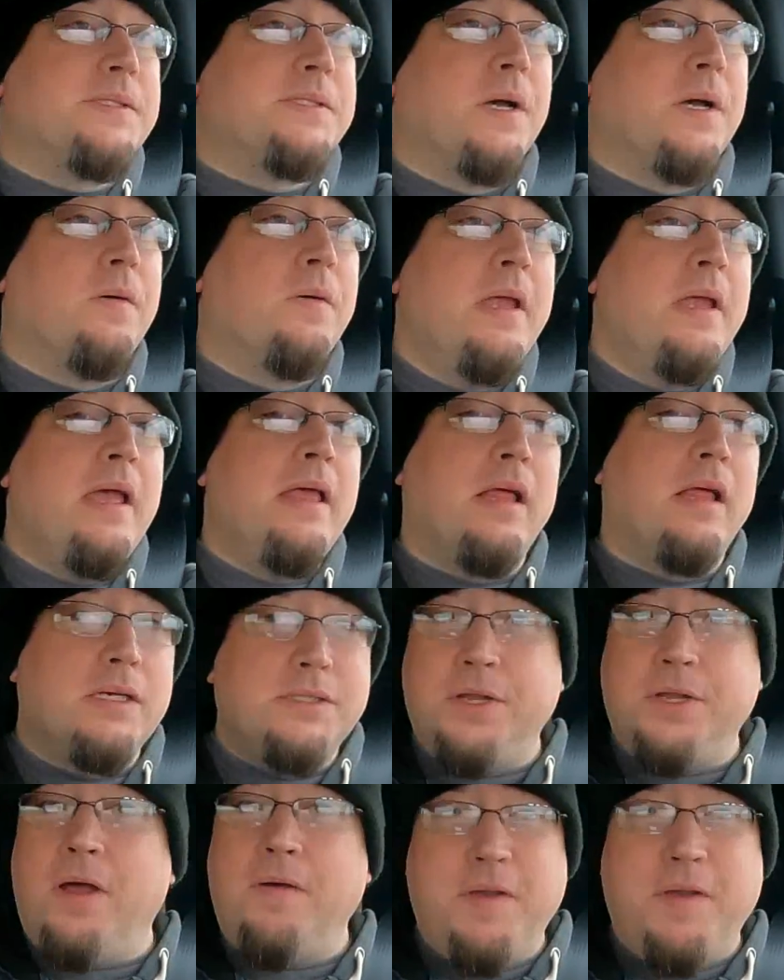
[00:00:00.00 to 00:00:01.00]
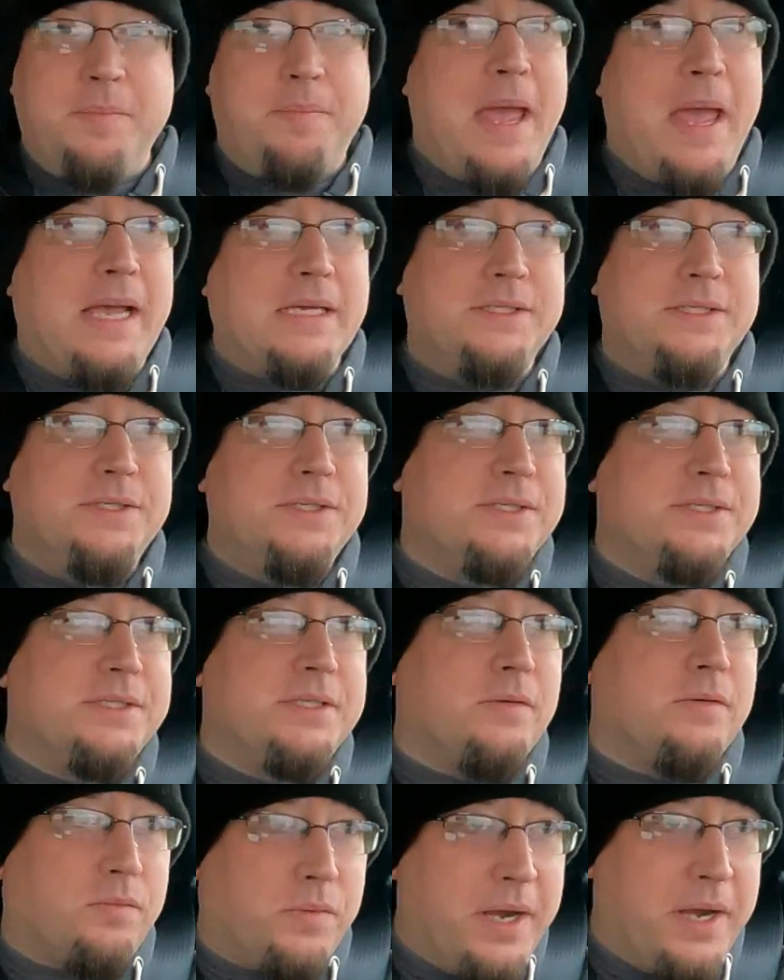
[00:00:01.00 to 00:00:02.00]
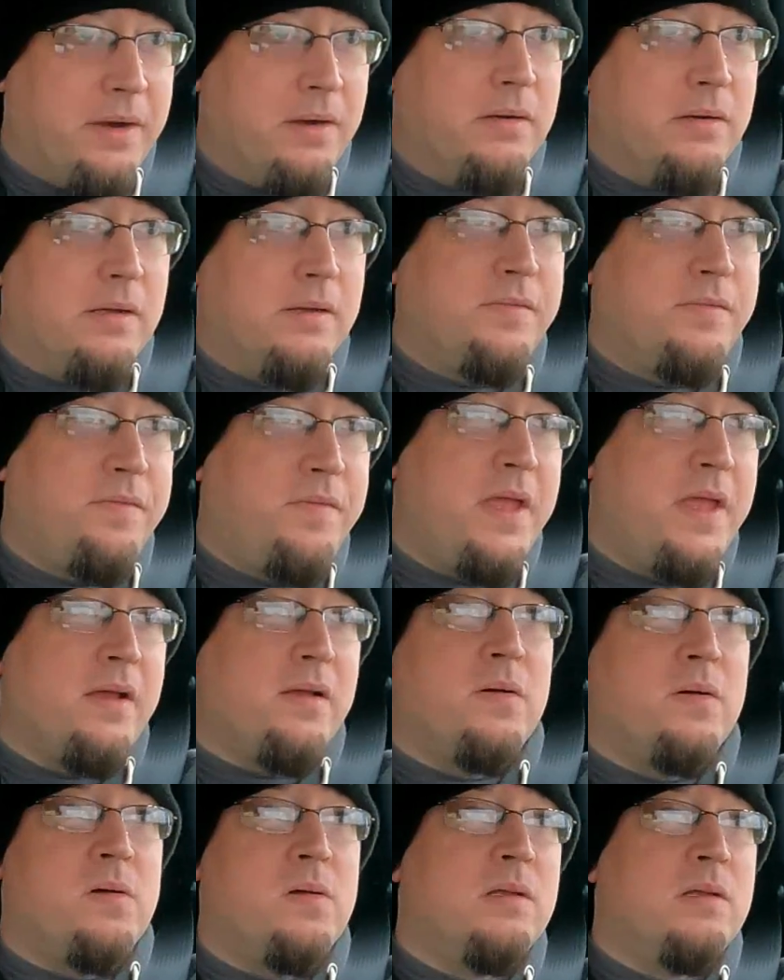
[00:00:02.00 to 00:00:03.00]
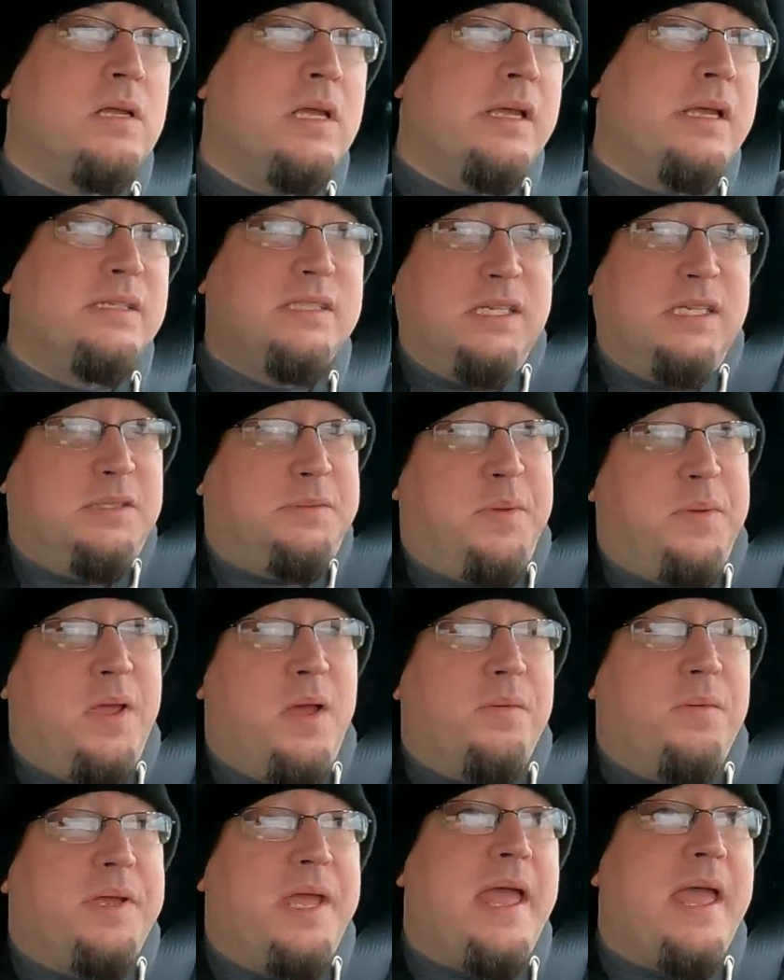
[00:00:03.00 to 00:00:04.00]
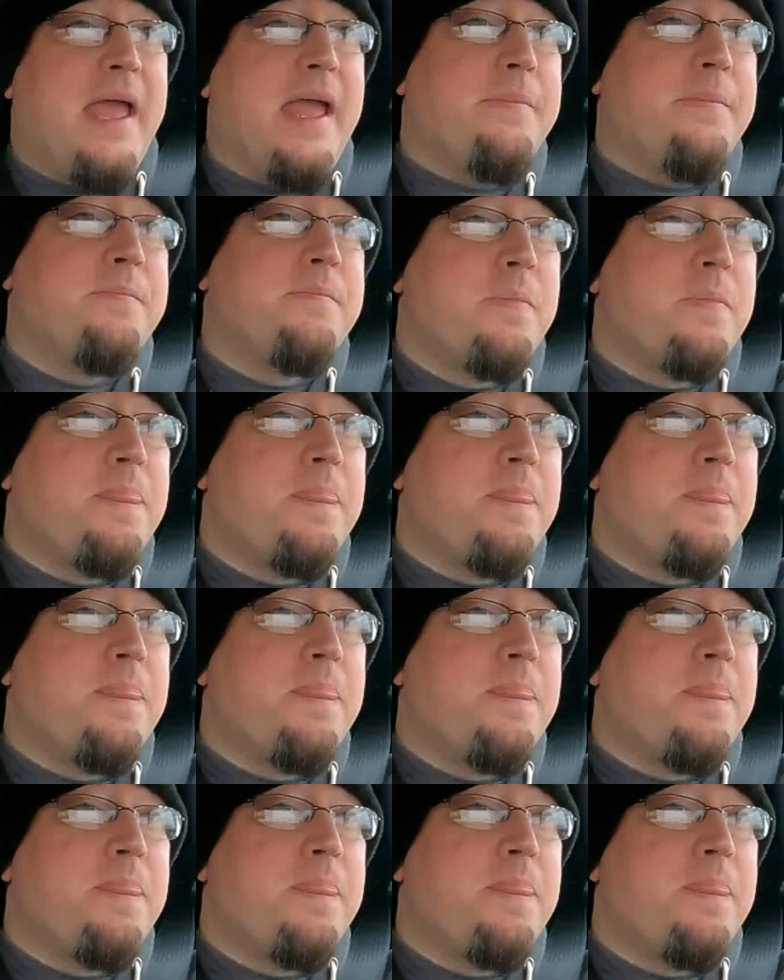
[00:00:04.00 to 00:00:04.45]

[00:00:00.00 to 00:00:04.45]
So as long as you don't have any passengers in the rear of the vehicle, it seems to be okay.